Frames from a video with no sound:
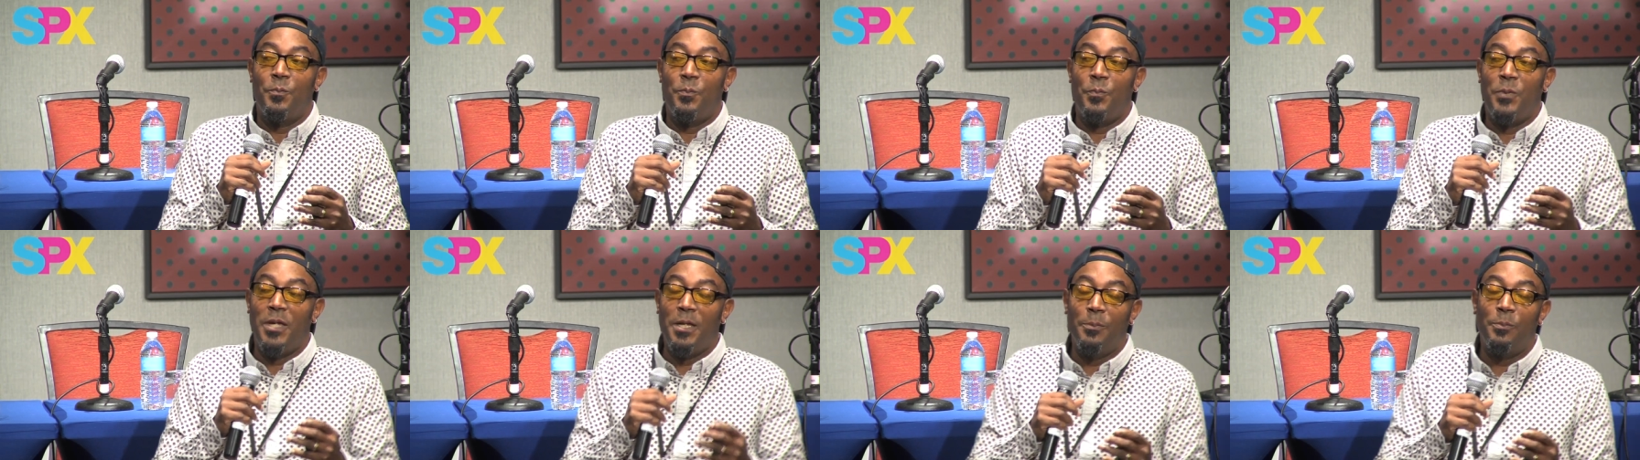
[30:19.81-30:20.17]

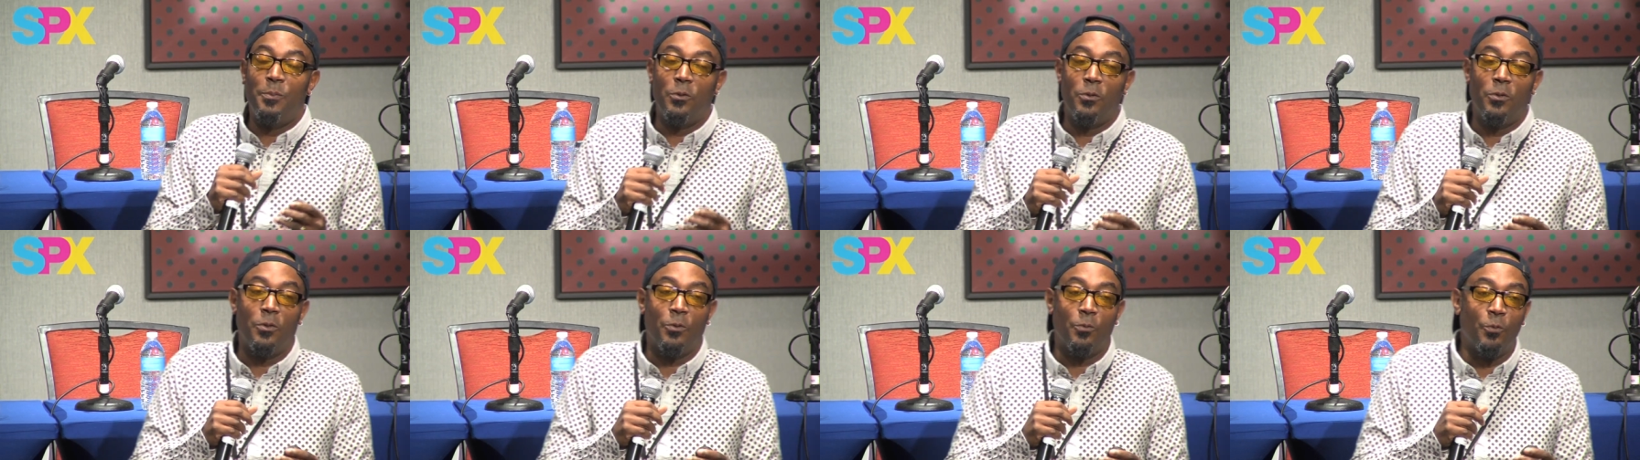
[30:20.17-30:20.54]

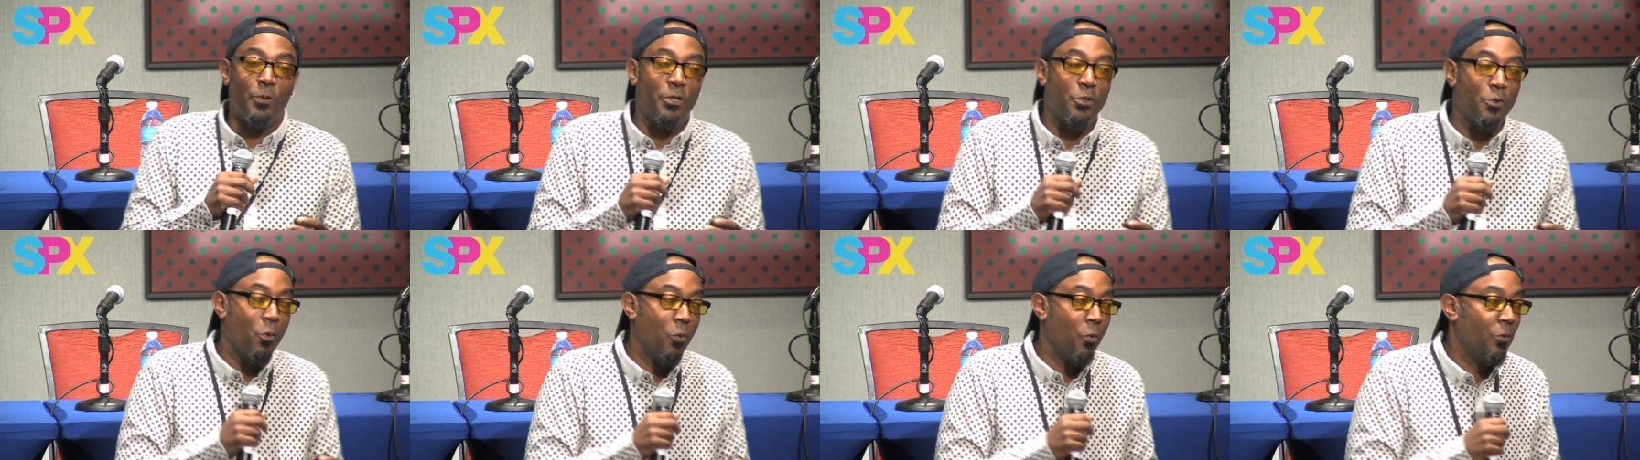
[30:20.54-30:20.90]
people are
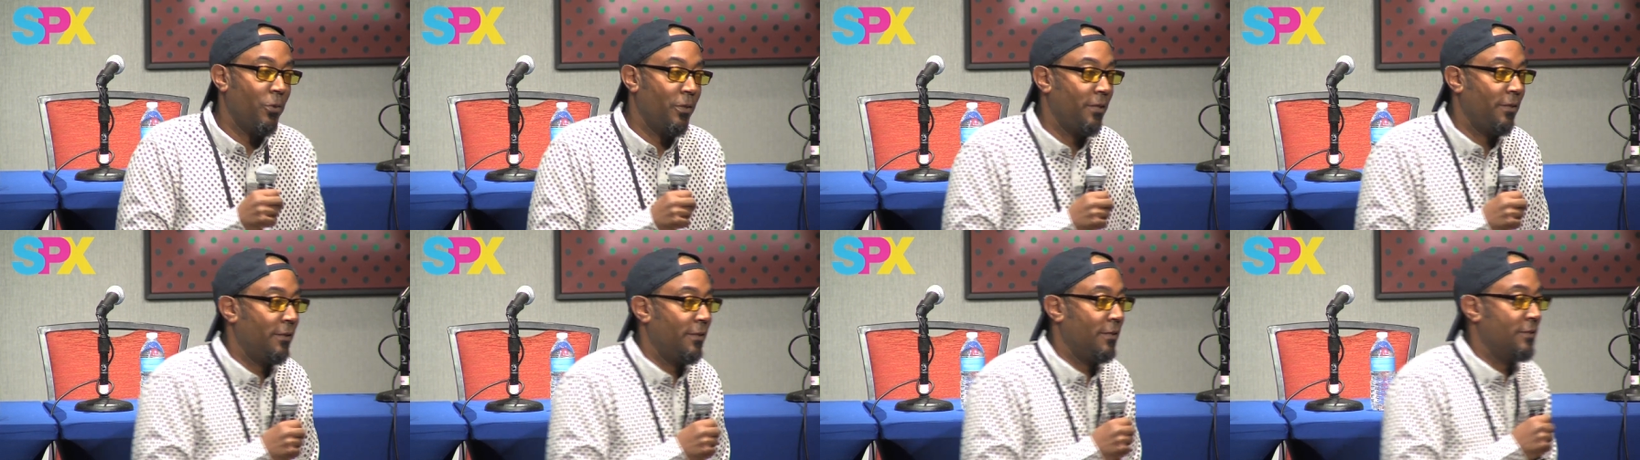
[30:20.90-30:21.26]

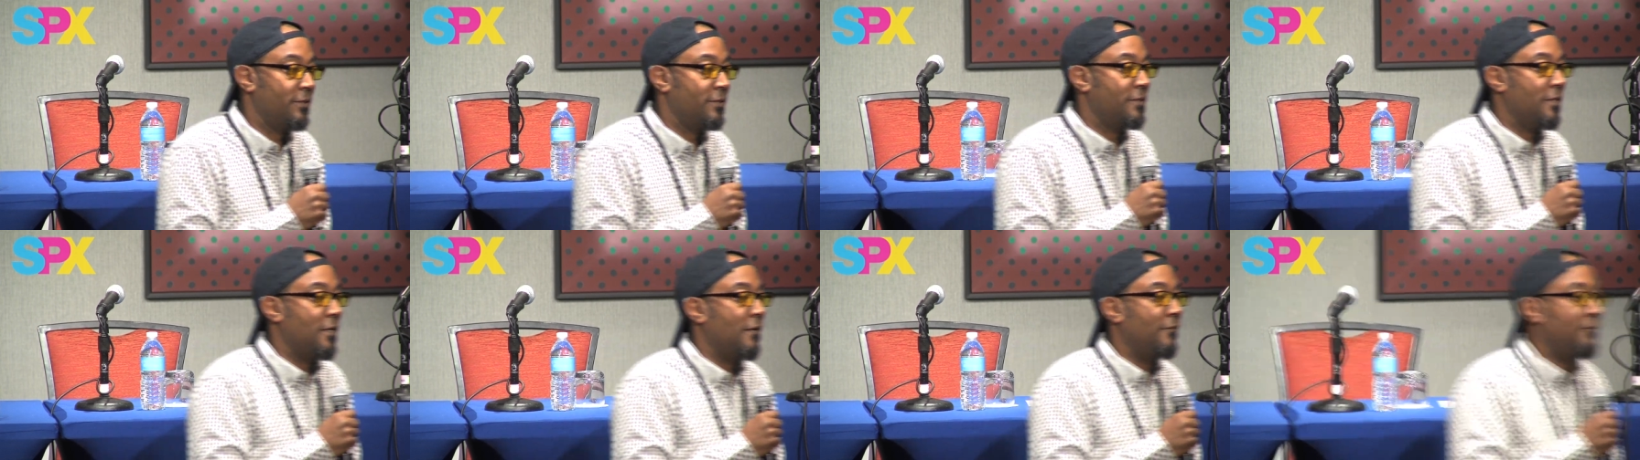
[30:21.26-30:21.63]
recording this
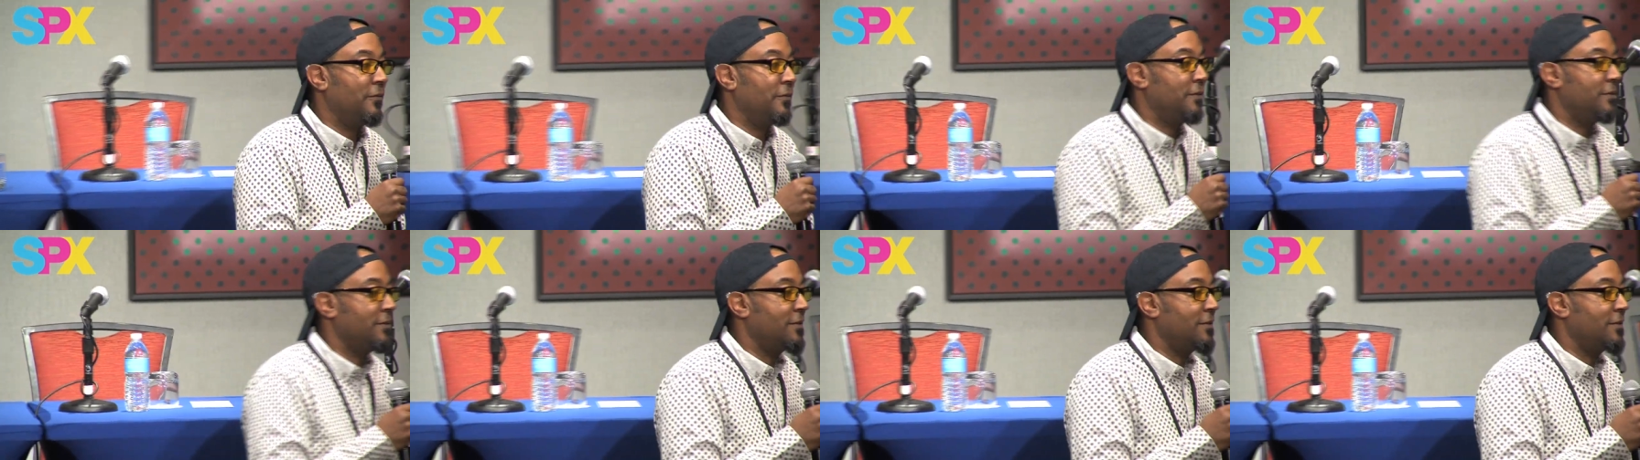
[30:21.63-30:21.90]
stuff and